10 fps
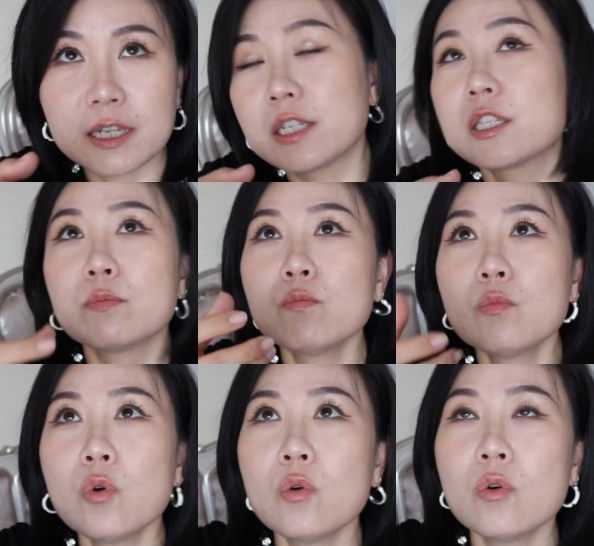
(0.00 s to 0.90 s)
it is
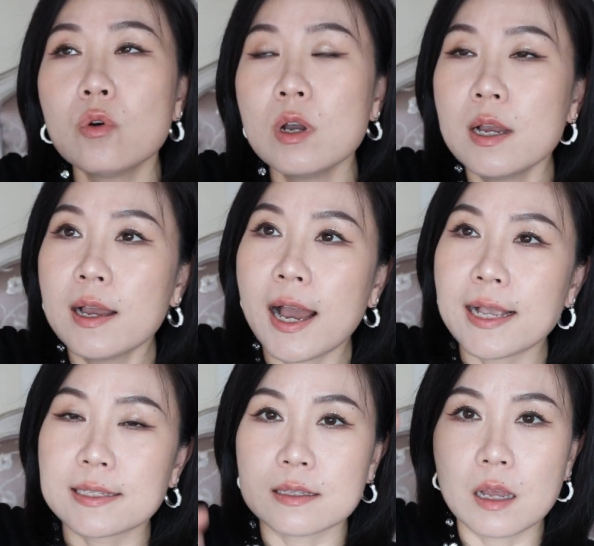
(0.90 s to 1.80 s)
more,
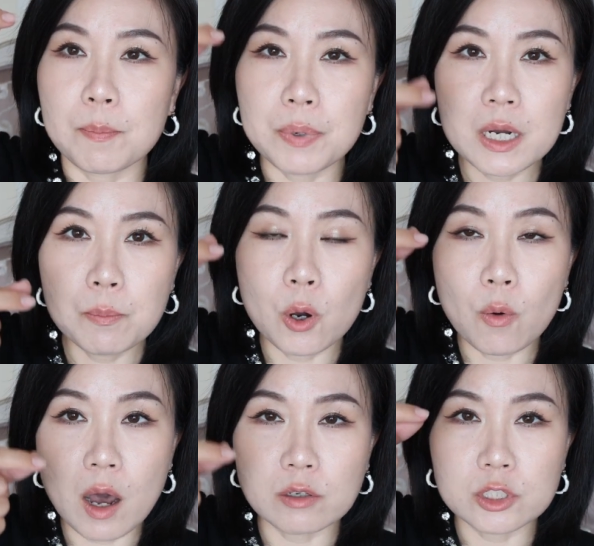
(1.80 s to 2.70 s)
has a
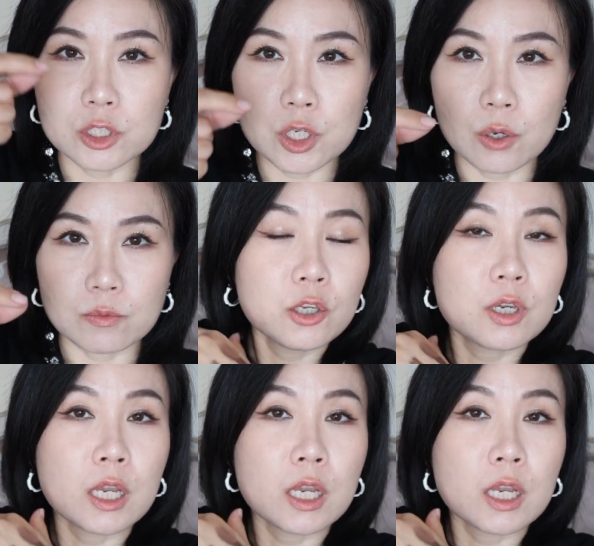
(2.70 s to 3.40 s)
purple undertones. You